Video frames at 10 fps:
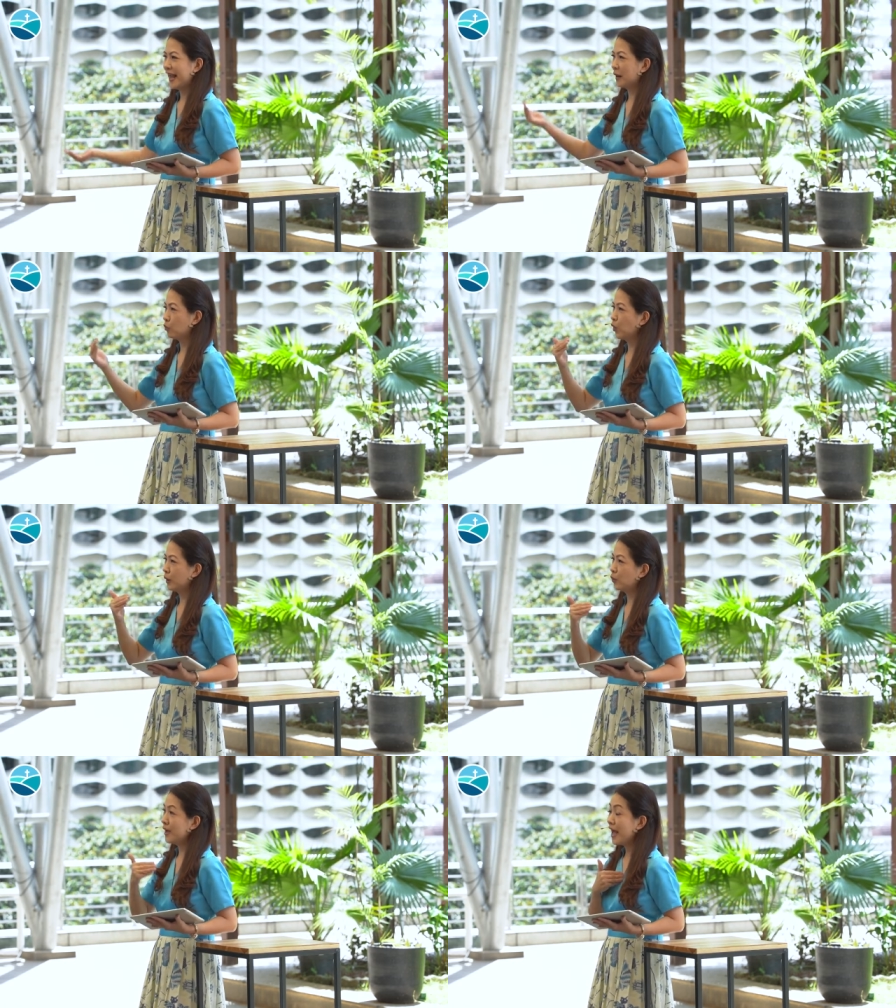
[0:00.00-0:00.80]
And
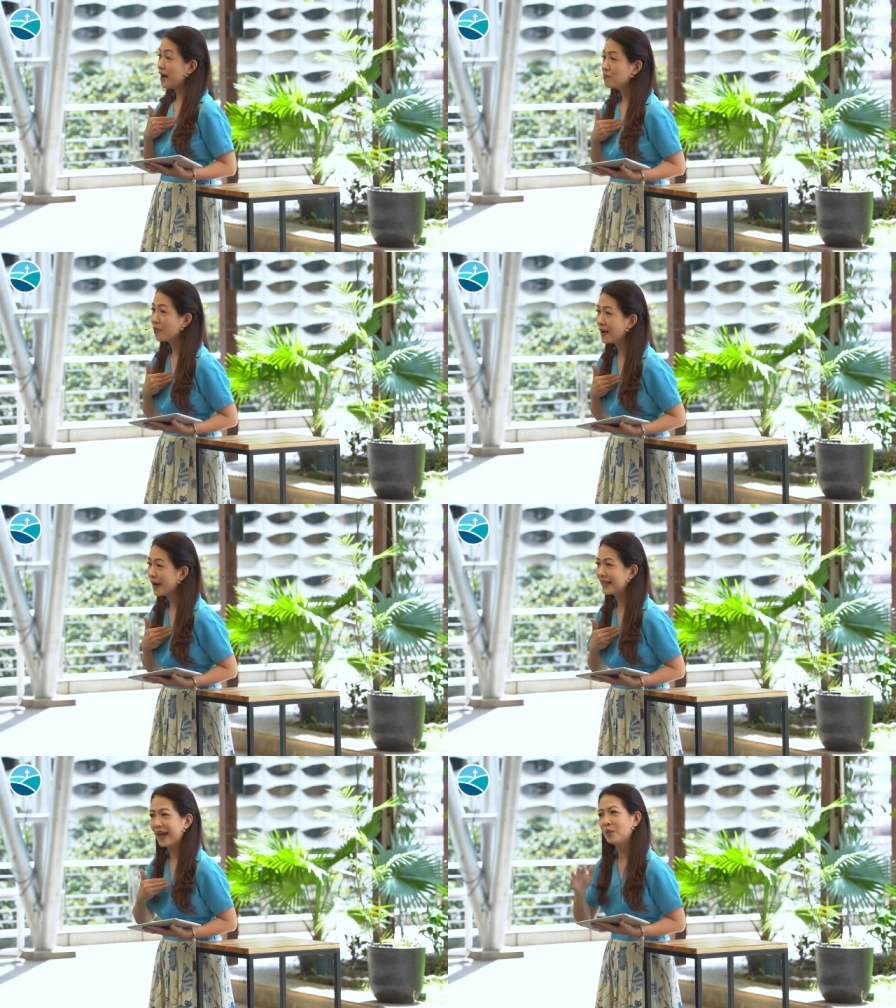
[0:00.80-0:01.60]
when we have
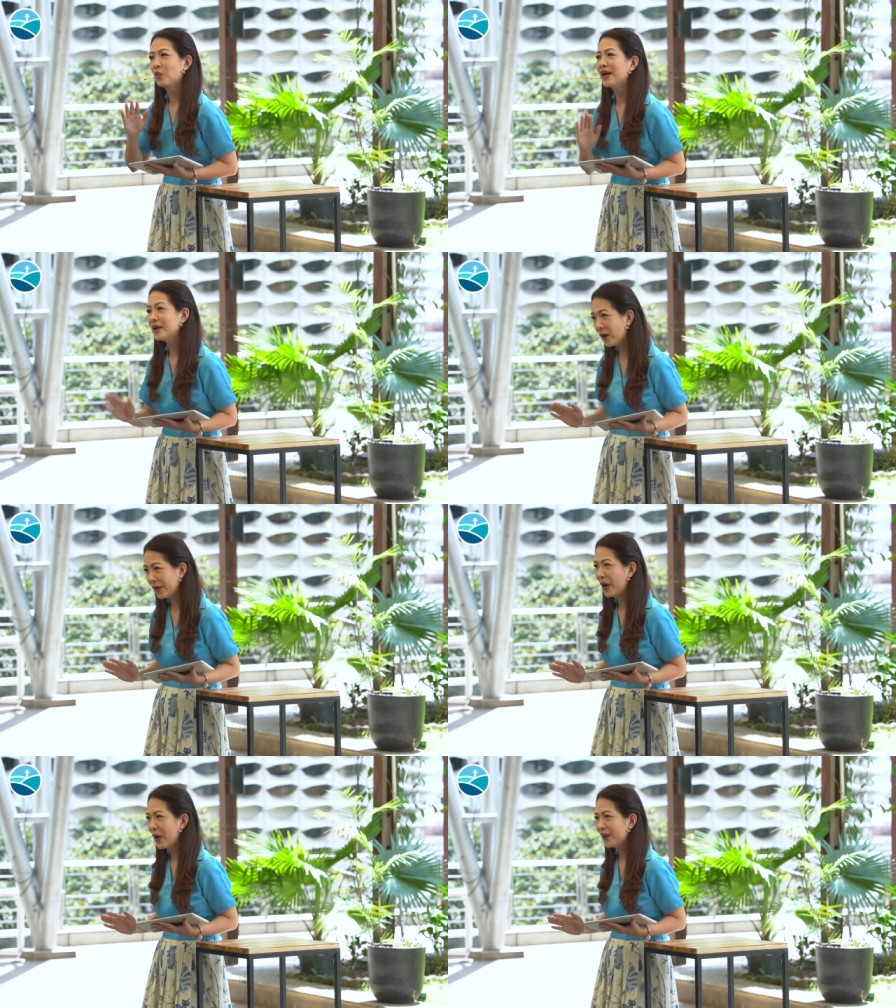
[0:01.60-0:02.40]
pride and we don't
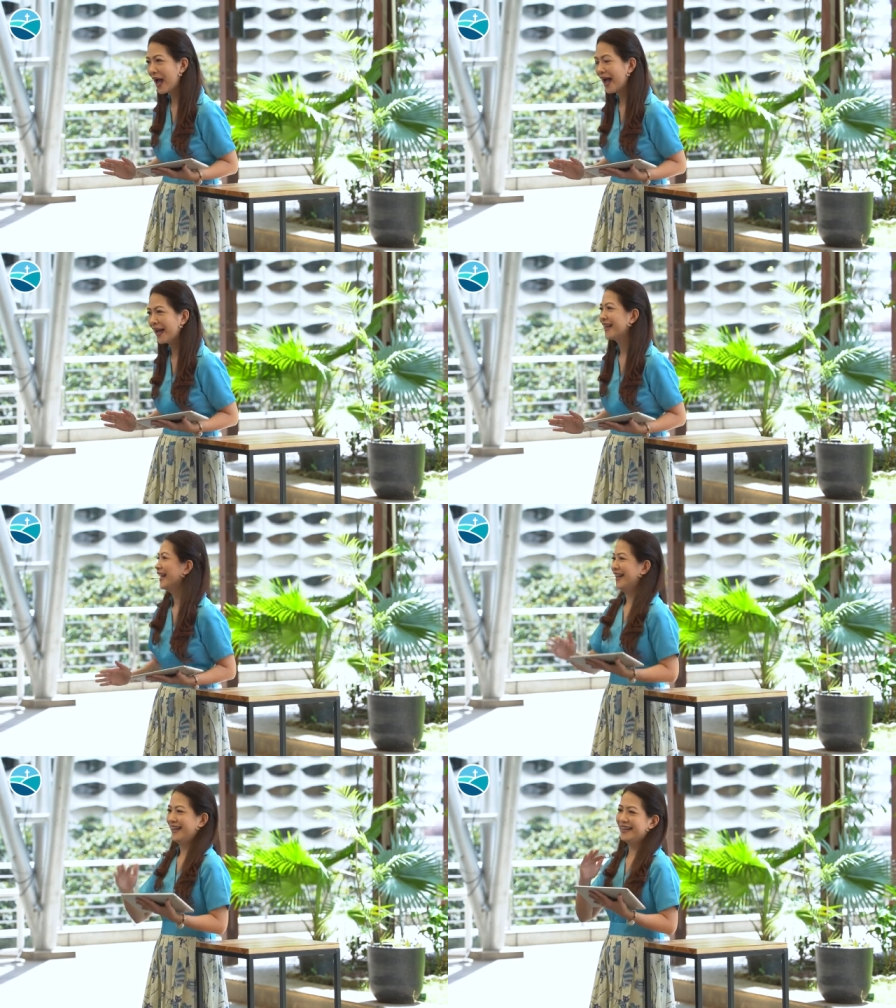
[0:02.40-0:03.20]
know that,
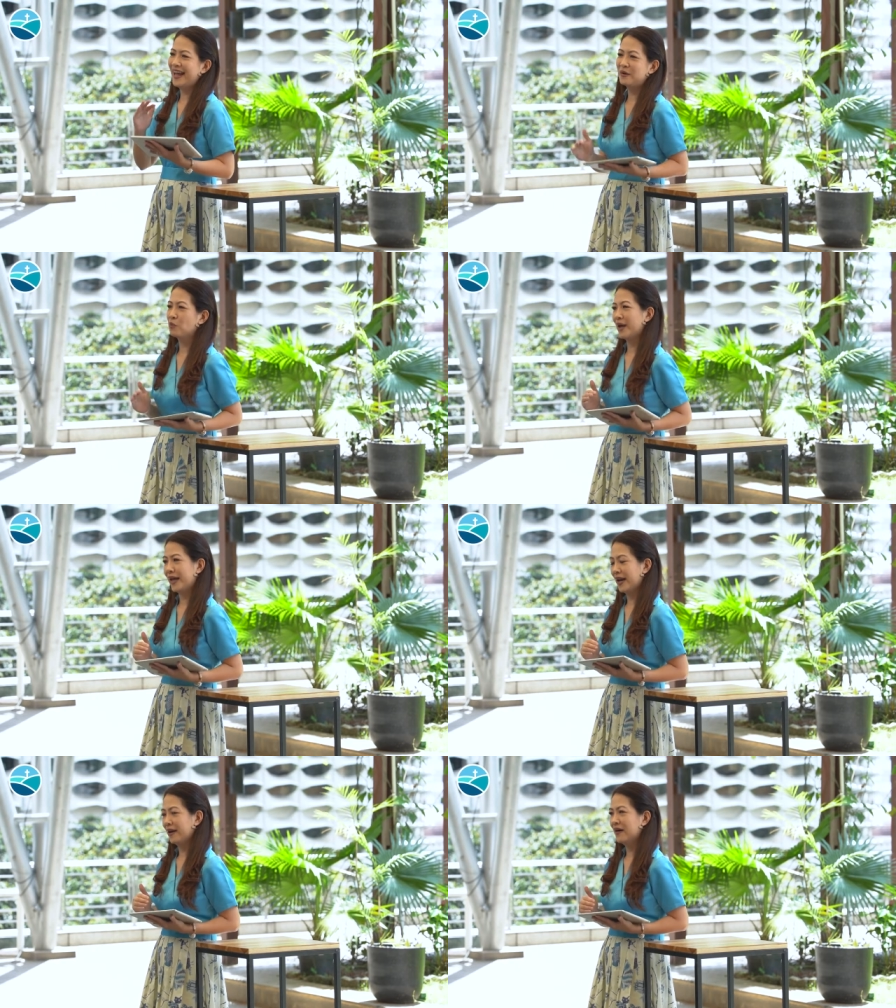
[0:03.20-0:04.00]
then we
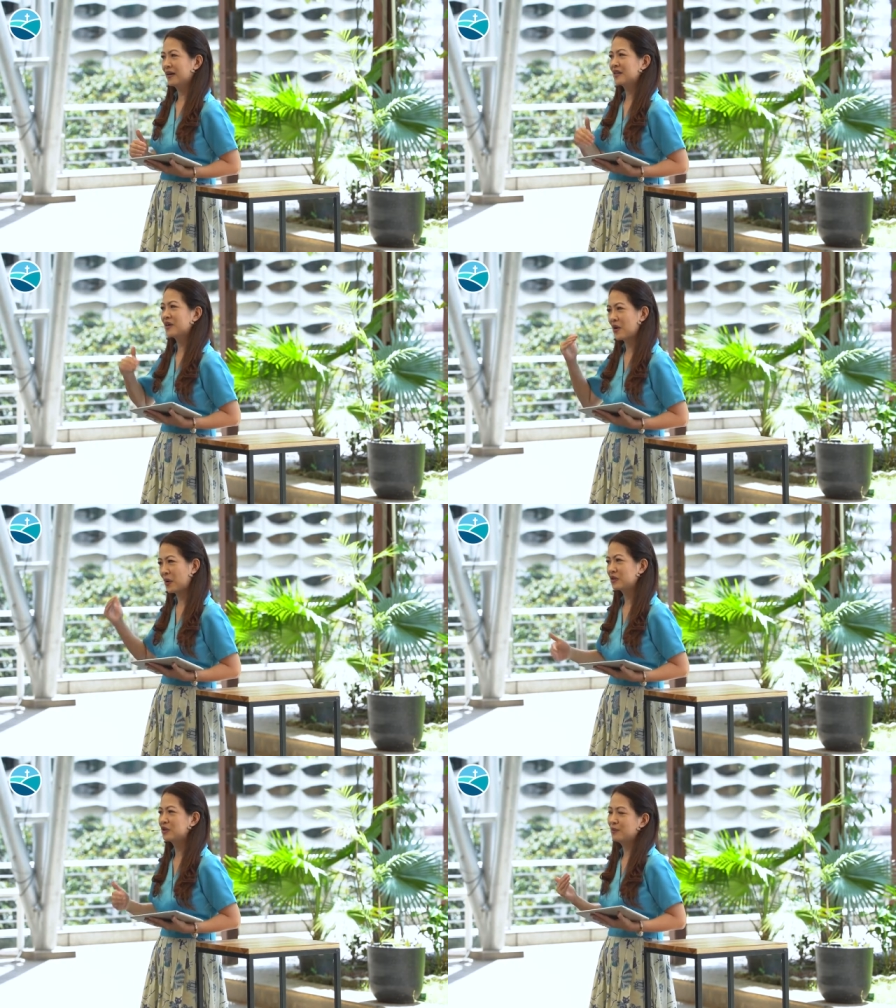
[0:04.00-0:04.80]
cannot
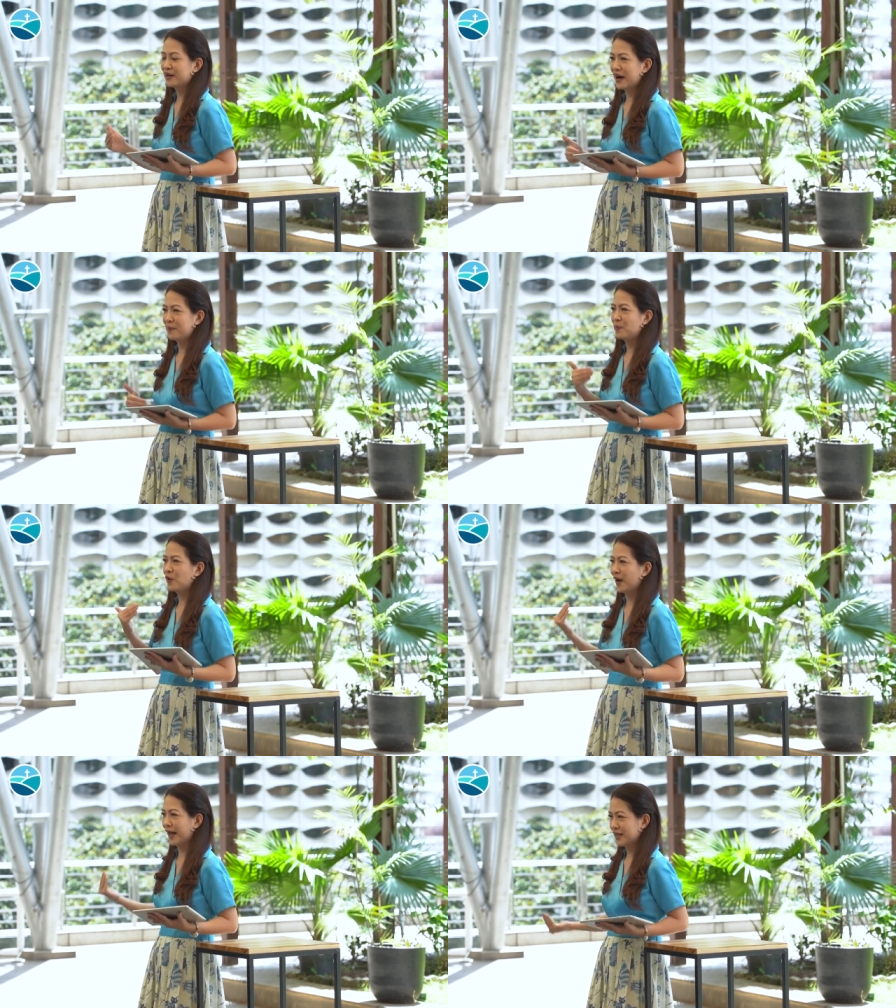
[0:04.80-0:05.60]
grow to become
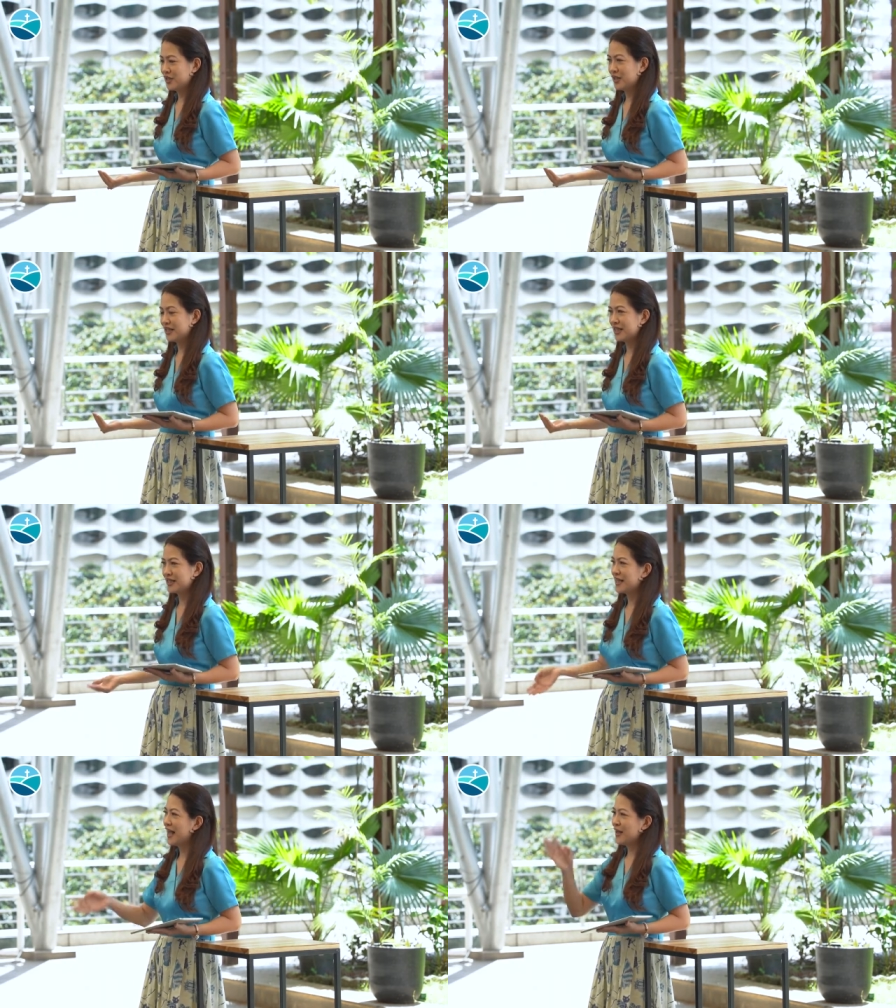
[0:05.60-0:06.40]
more like
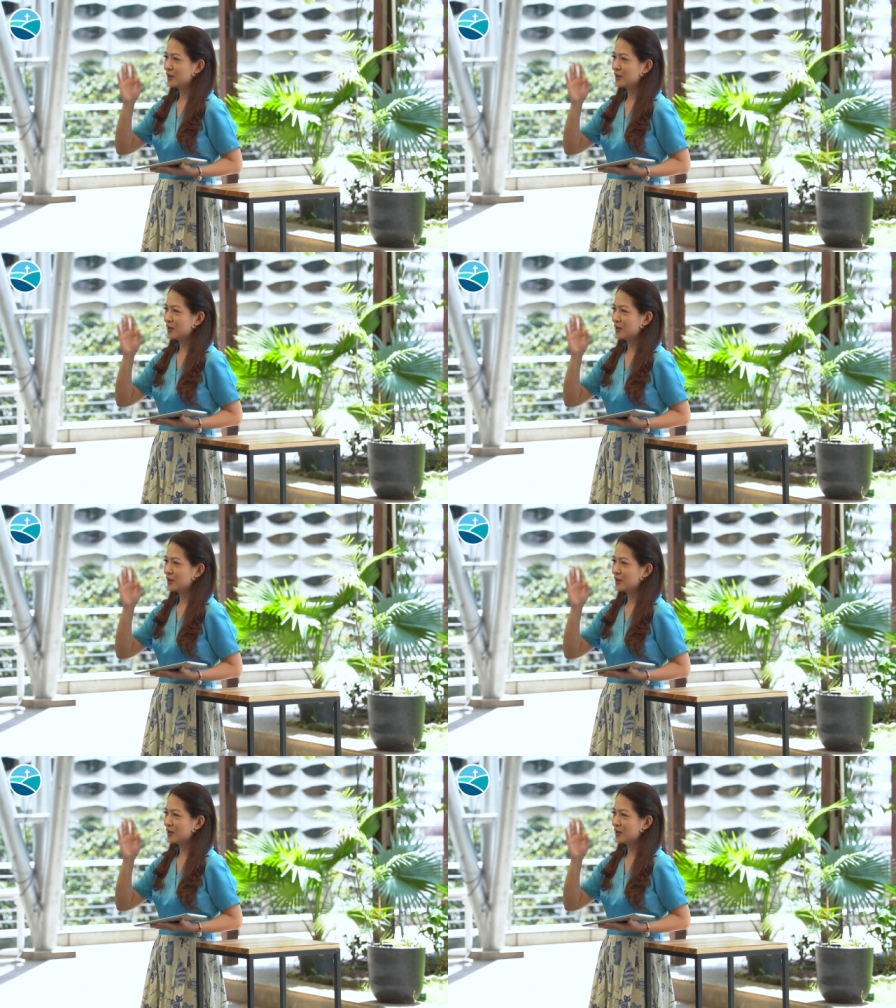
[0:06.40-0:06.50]
Jesus.